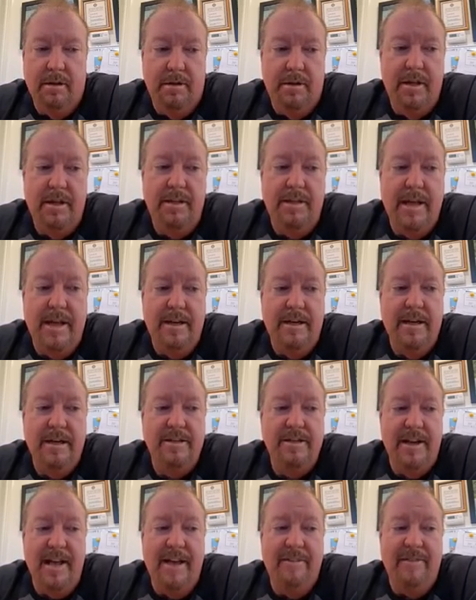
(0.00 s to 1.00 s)
You think that
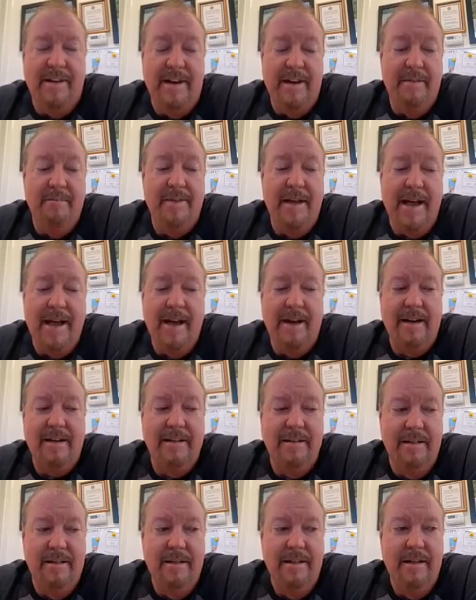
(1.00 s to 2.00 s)
have
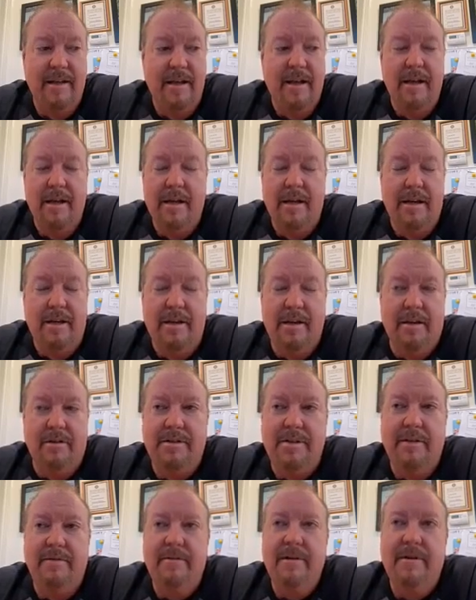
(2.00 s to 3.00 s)
impact?
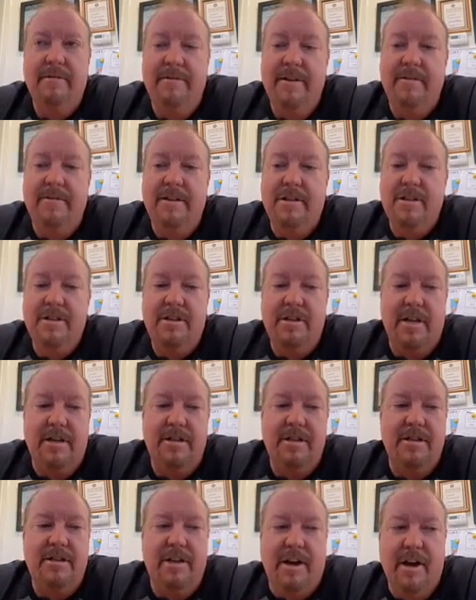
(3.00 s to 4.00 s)
750, it's
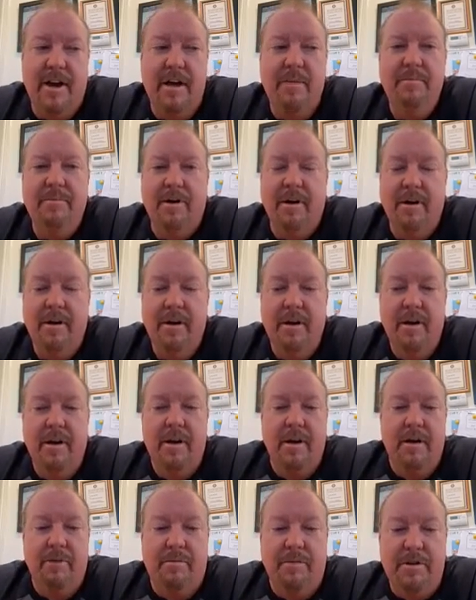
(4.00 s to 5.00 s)
just a number.
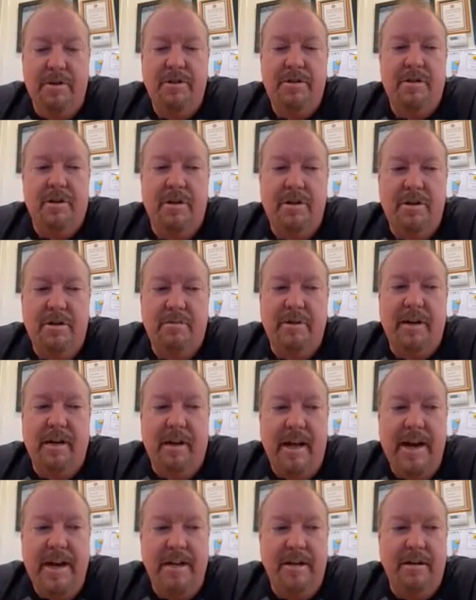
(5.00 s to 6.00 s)
When you start to
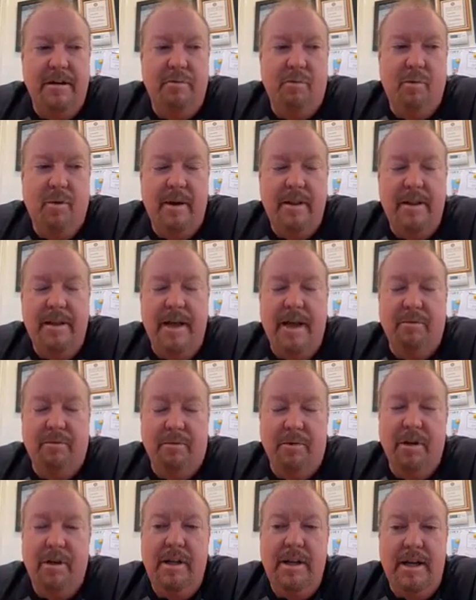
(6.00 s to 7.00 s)
relate what that
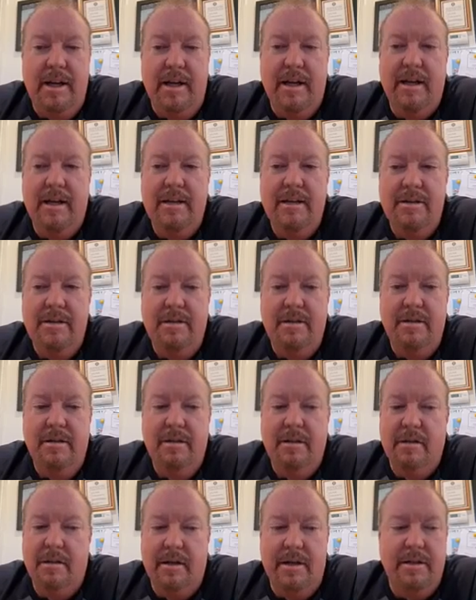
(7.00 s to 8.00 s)
really is,
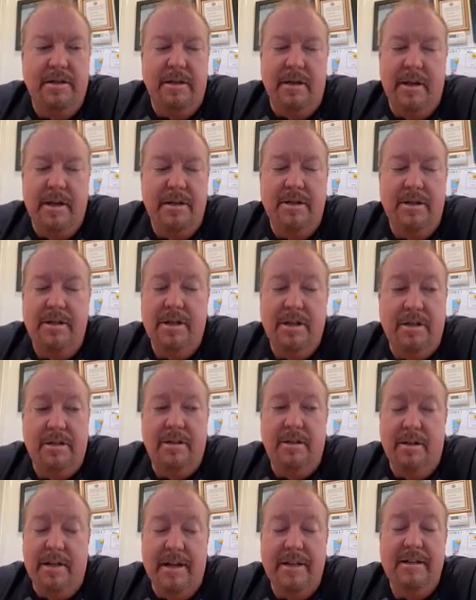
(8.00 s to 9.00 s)
it's
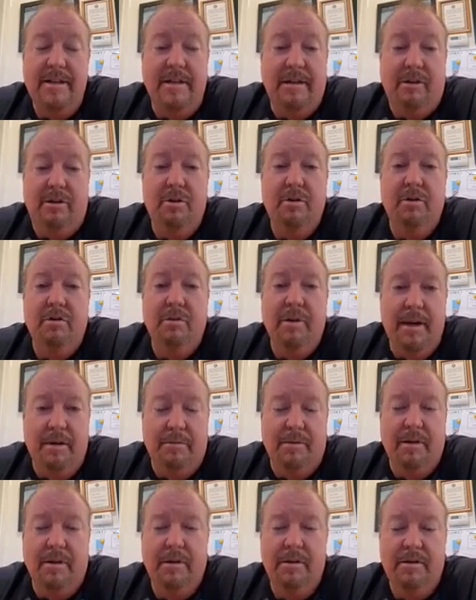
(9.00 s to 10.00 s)

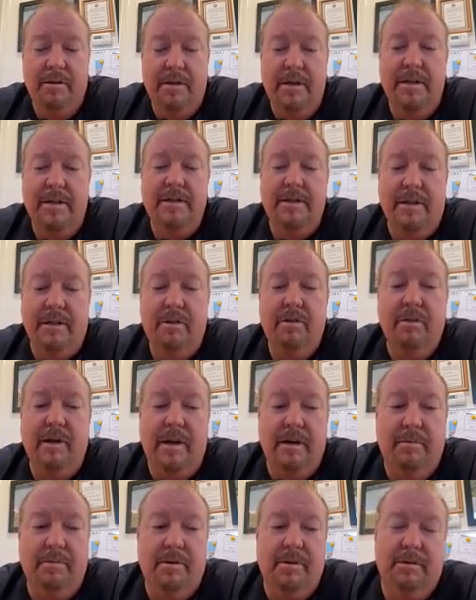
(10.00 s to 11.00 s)
incredible. It's
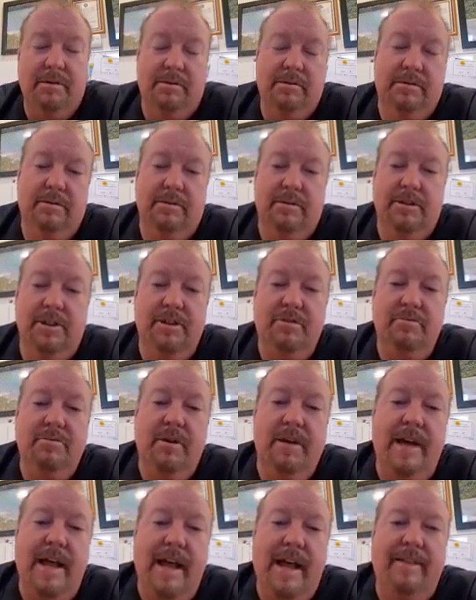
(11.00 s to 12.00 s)
incredible. Just
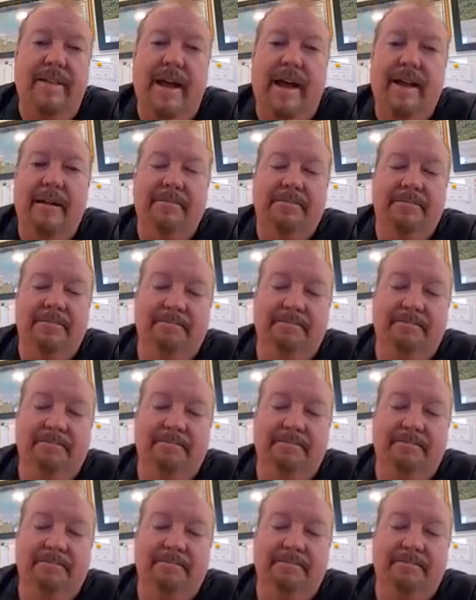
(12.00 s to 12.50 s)
wanted to add that.